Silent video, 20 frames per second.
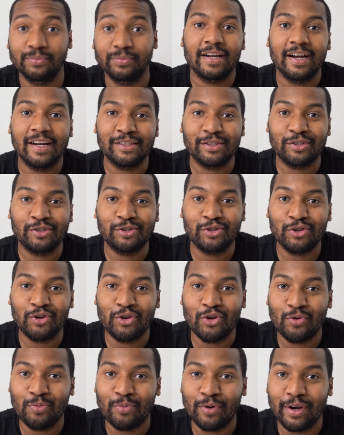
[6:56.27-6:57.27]
Guys, this is a
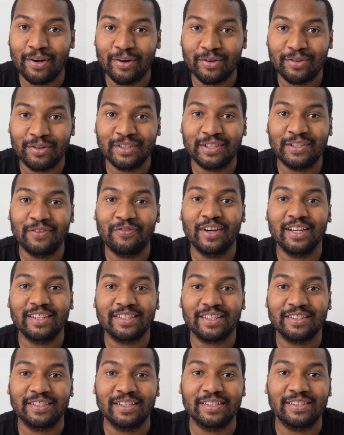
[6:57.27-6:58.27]
no-brainer. This
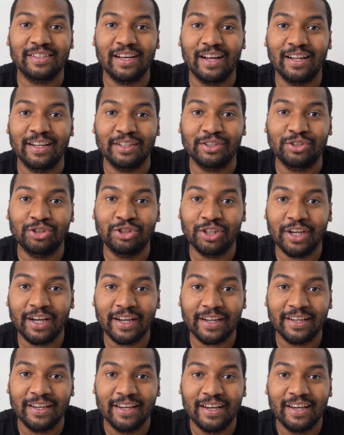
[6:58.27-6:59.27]
device gets a solid
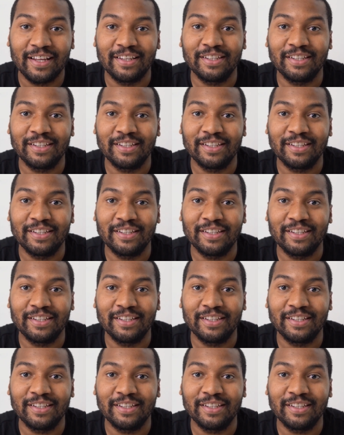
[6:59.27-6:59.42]
check.